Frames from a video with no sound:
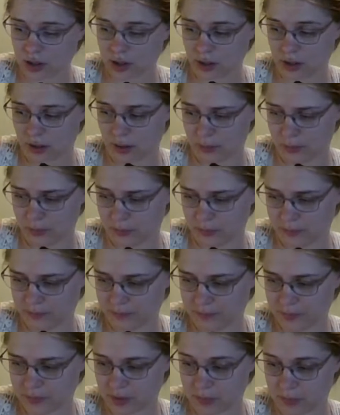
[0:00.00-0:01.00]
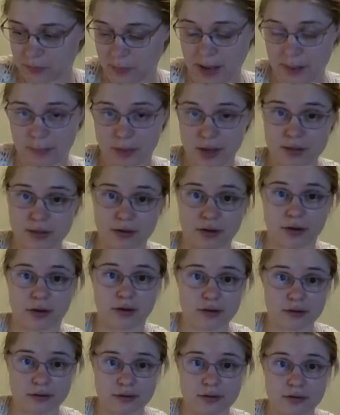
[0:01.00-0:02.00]
My
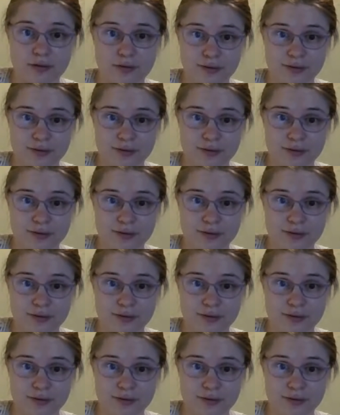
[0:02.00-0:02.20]
mother